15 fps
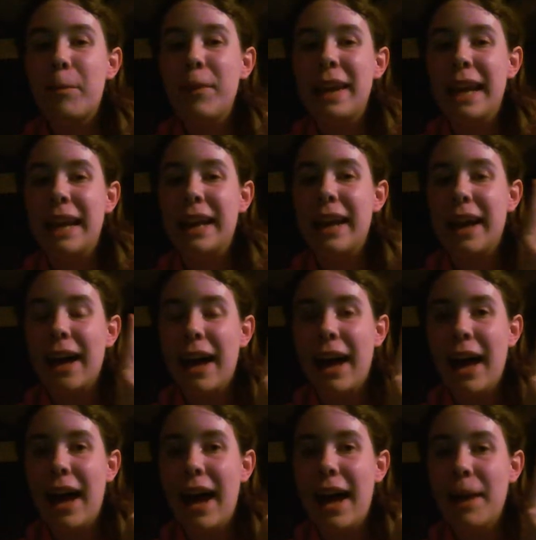big
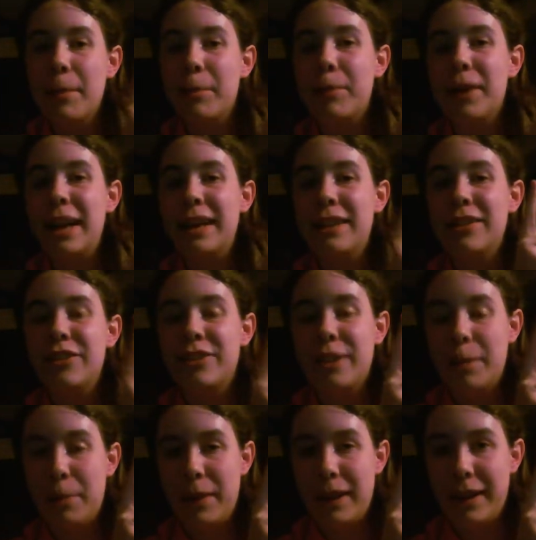hot-button
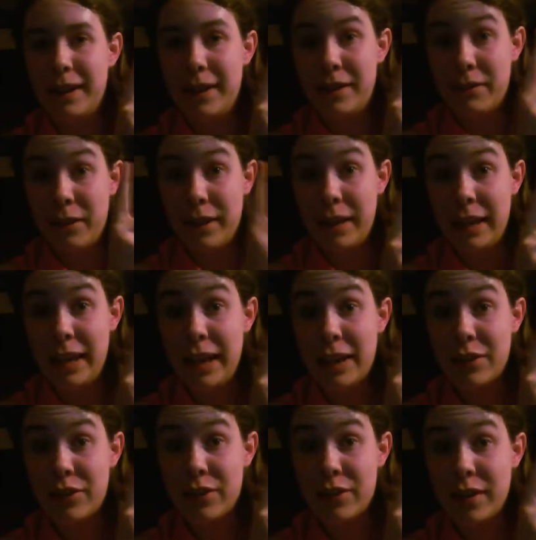shipping with
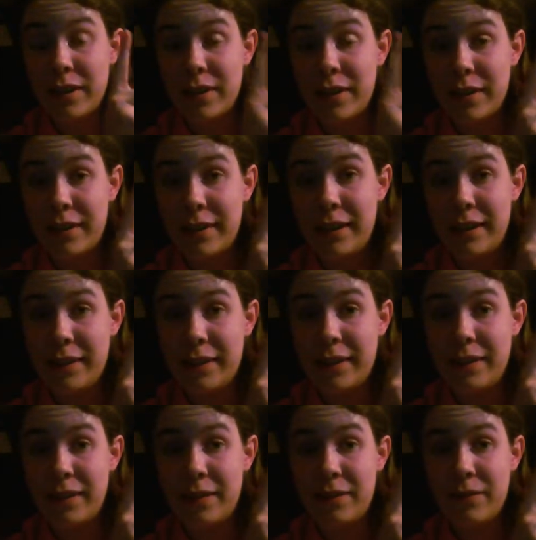each season.